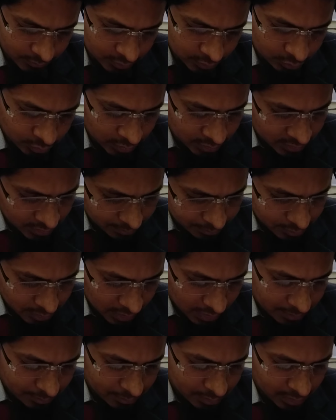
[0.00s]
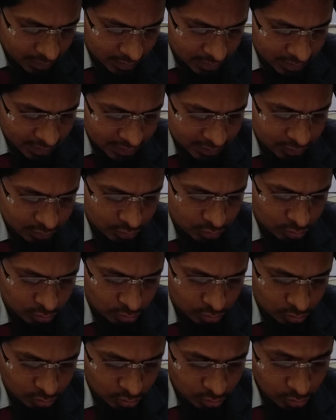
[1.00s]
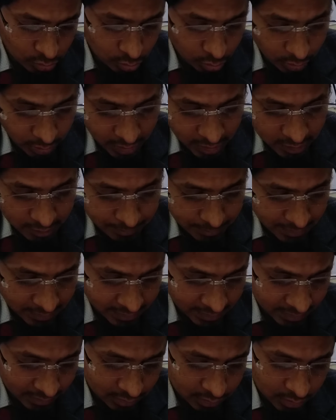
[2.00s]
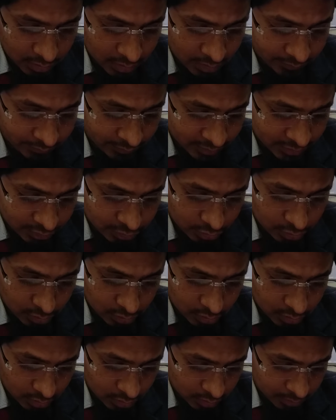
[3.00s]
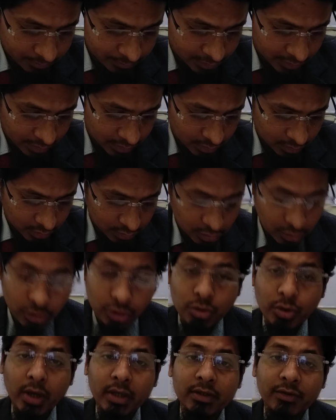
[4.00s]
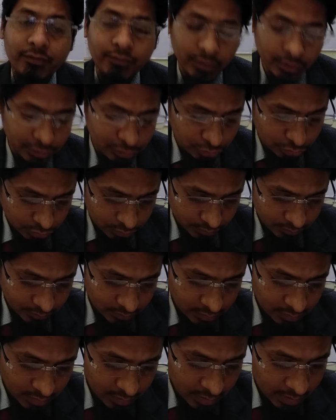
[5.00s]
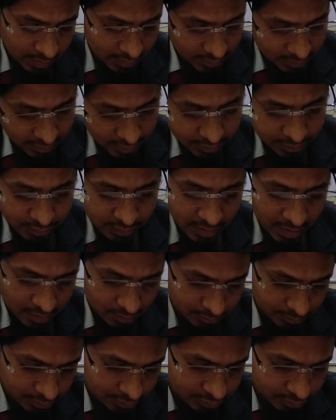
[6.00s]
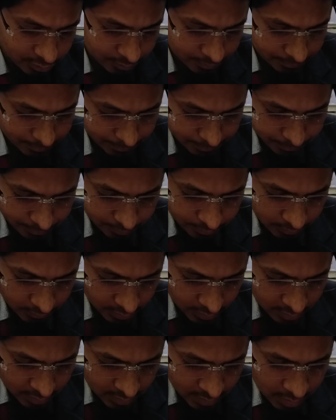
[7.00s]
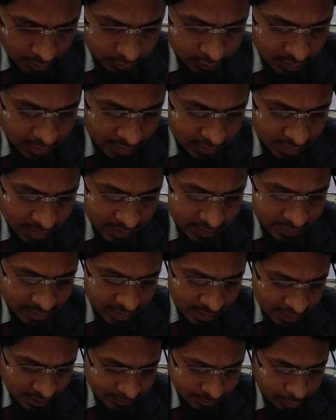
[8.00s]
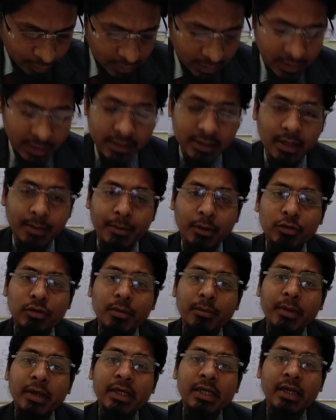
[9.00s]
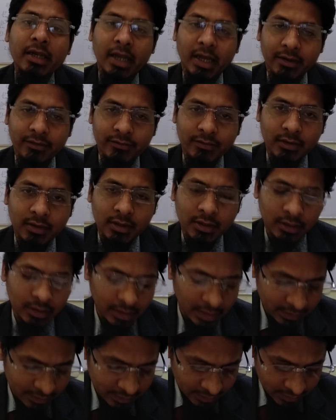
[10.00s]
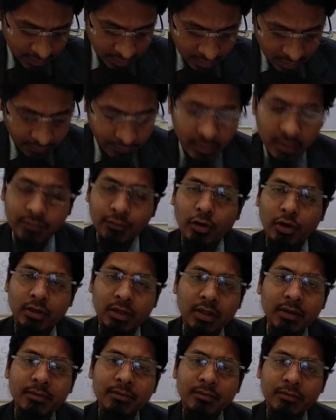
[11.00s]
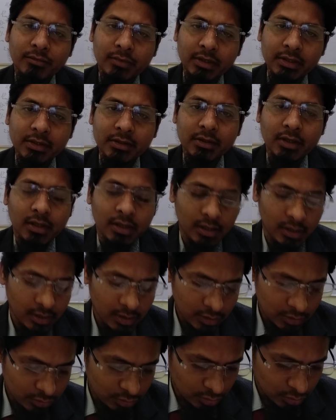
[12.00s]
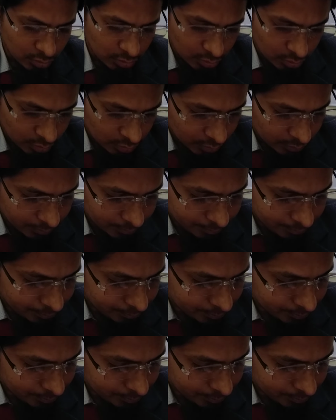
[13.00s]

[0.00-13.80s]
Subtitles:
So it sometimes leads to oil spill which can destroy the fish and other sea animals. Now class, the next point, it is about the marine life. The next is the river water, right? So